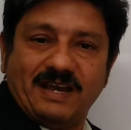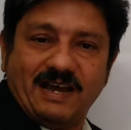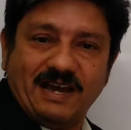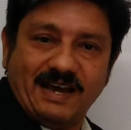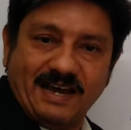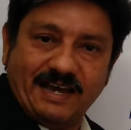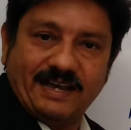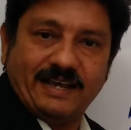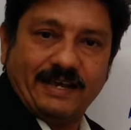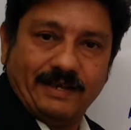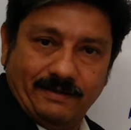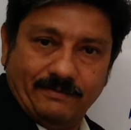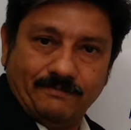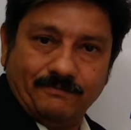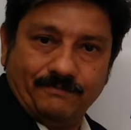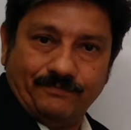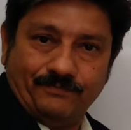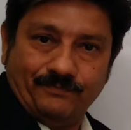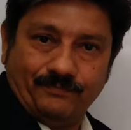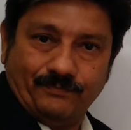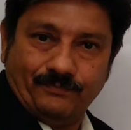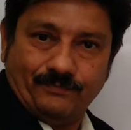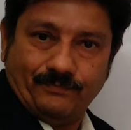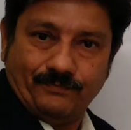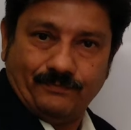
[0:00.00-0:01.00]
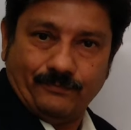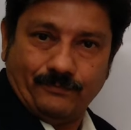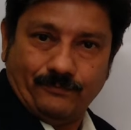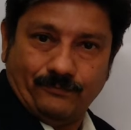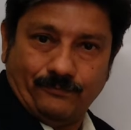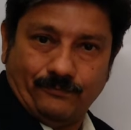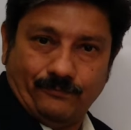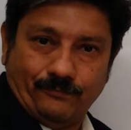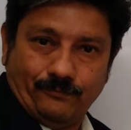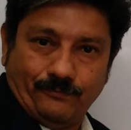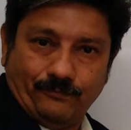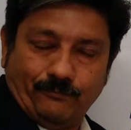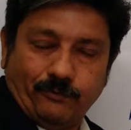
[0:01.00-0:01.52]
high
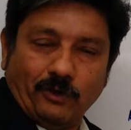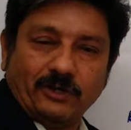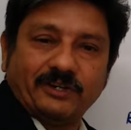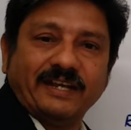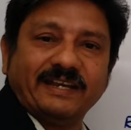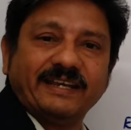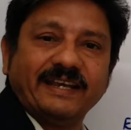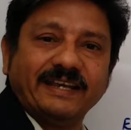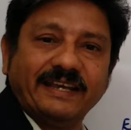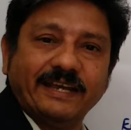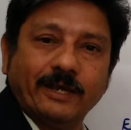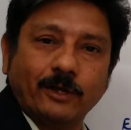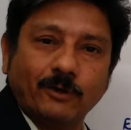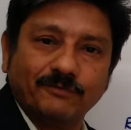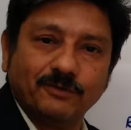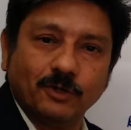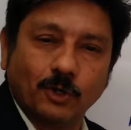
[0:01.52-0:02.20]
for taking care of the